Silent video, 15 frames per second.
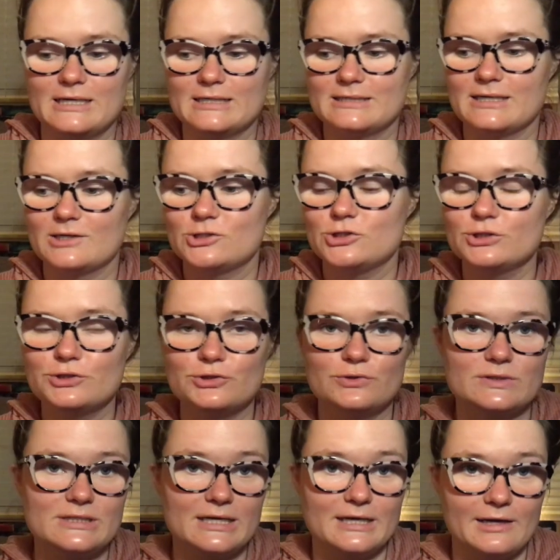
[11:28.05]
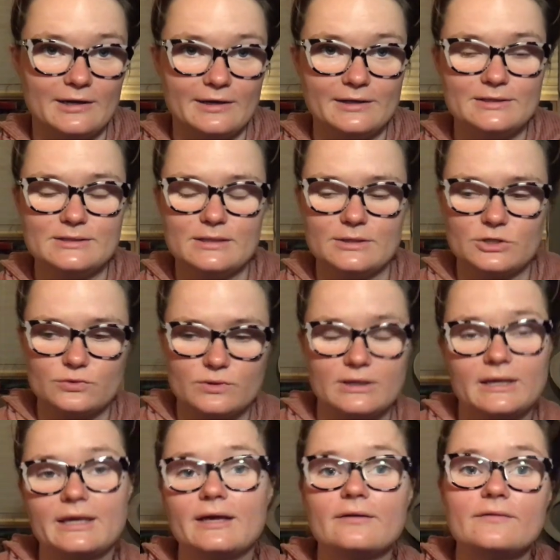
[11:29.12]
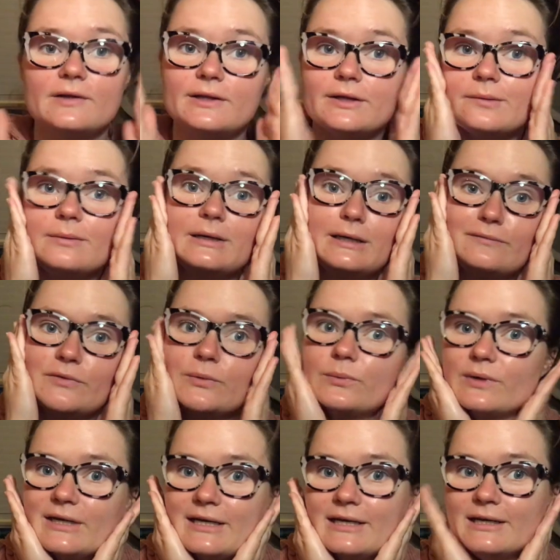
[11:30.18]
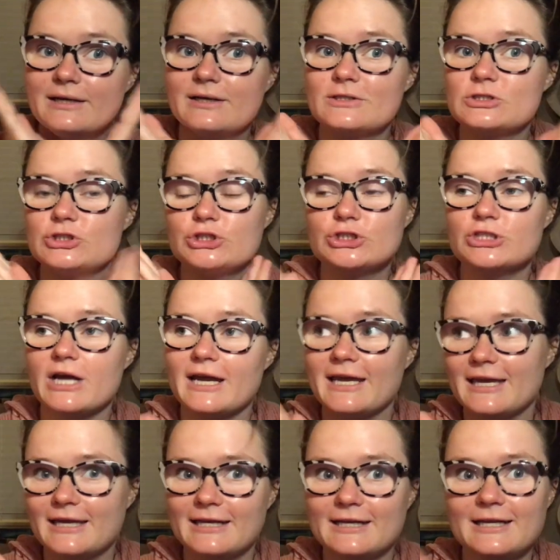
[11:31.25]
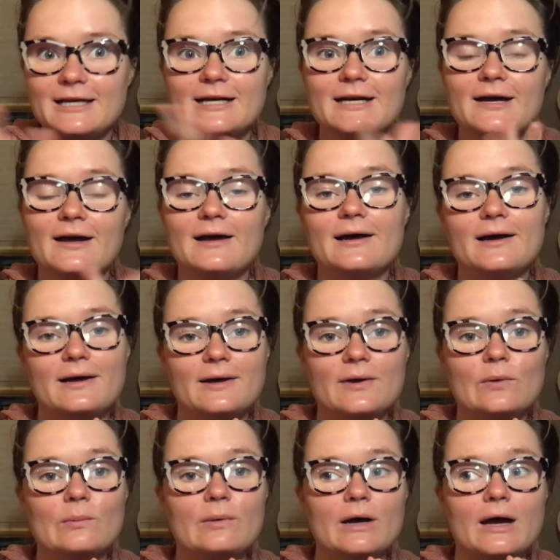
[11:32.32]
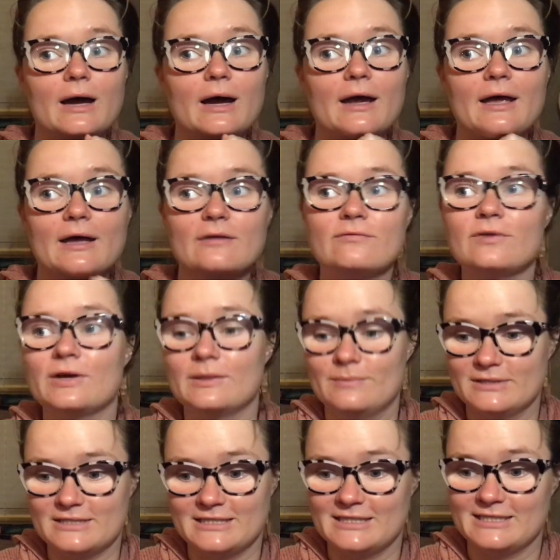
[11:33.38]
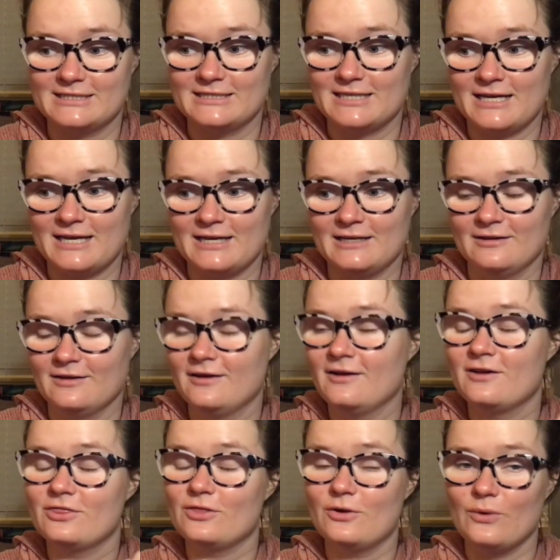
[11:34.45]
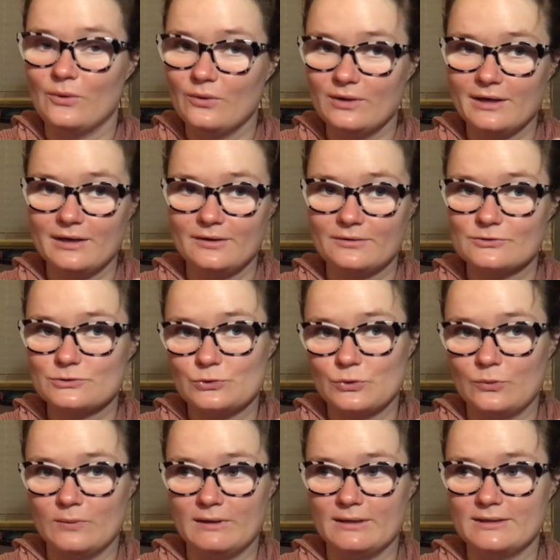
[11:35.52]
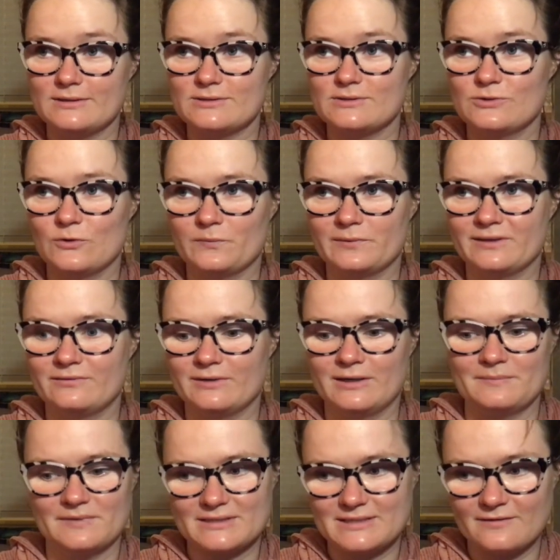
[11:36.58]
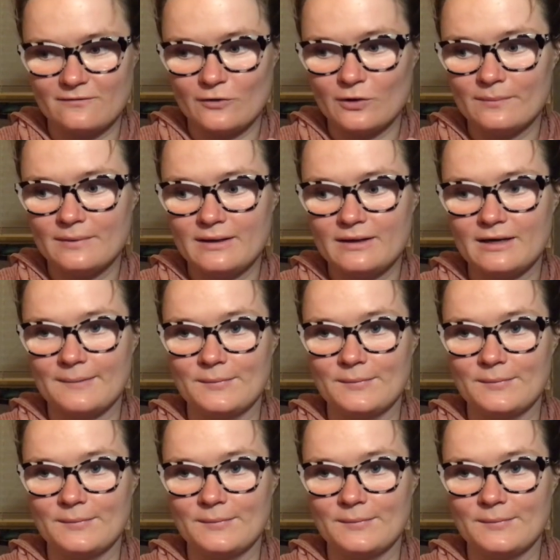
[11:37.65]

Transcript: It's actually Tuesday night. I just wanted to give a little bit of a reading check-in. Um, I had a very busy day today. The whole like school week is normally very busy for me.